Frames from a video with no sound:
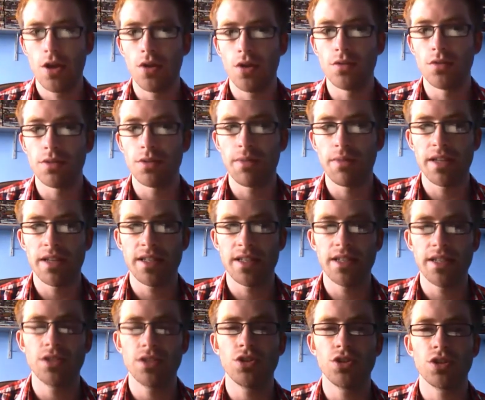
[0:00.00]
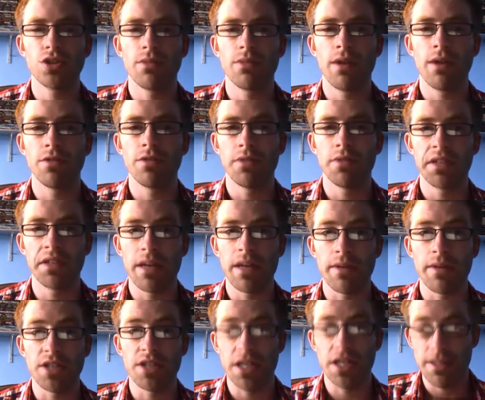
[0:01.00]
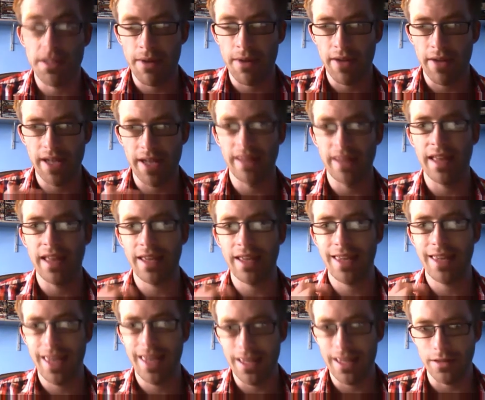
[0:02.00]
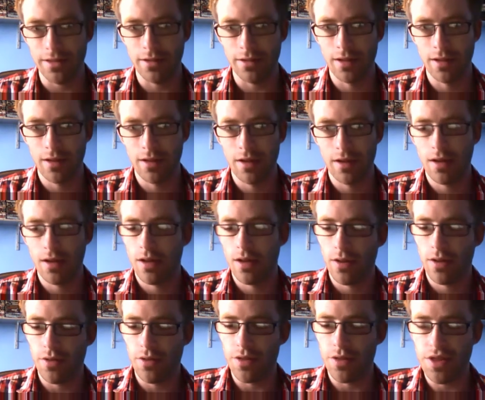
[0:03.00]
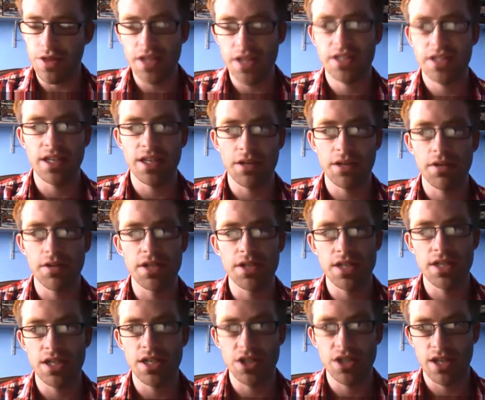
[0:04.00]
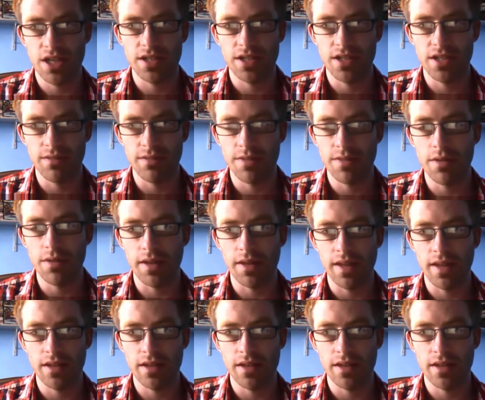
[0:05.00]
whose ability isn't just about doing damage, it's about getting that kill. This increases his chances of doing